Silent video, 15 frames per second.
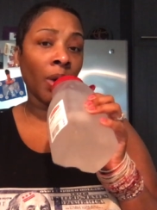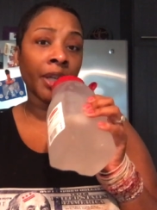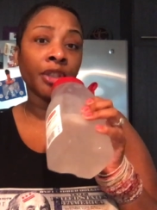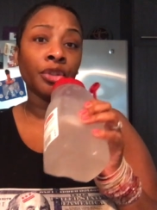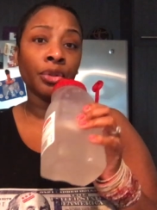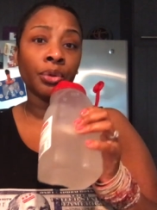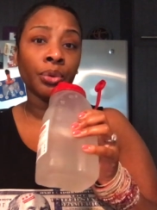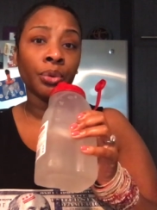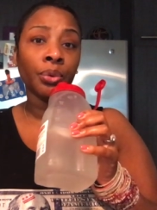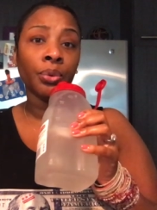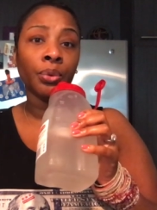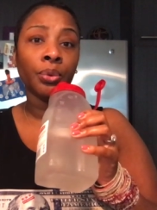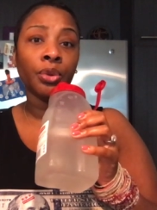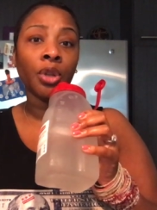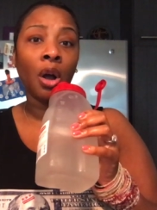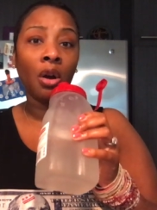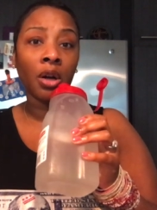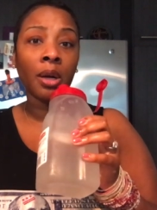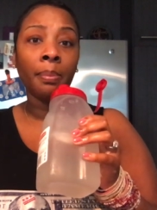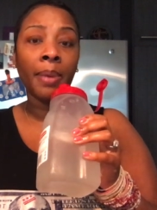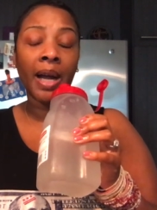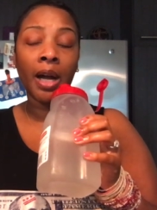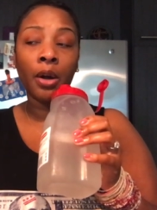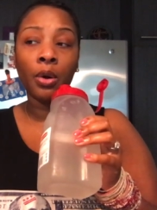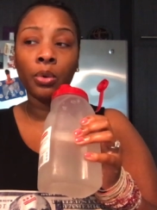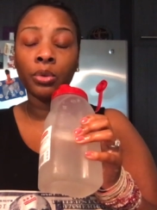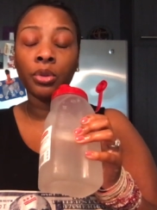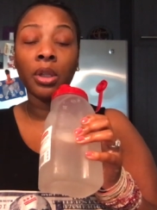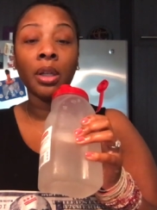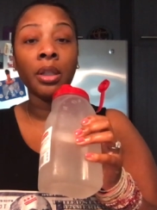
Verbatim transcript: wanted to talk about